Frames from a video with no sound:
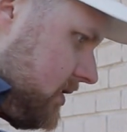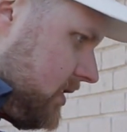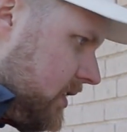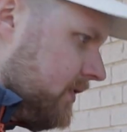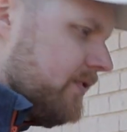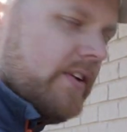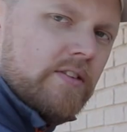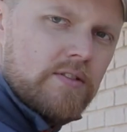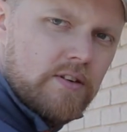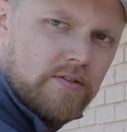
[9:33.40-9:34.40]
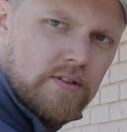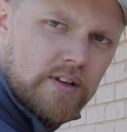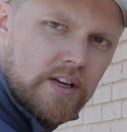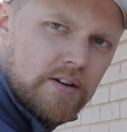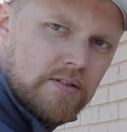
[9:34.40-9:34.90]
everything starts
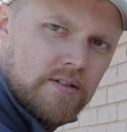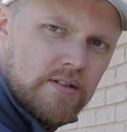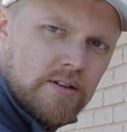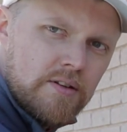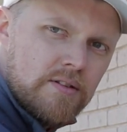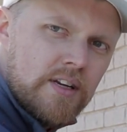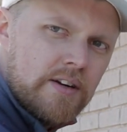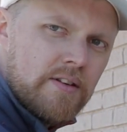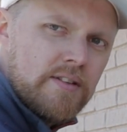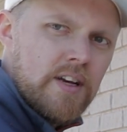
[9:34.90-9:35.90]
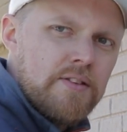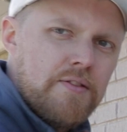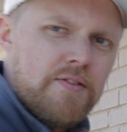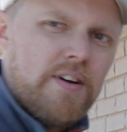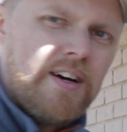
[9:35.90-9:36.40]
looking good here on the
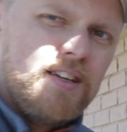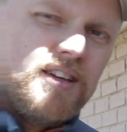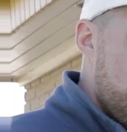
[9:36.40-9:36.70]
other side.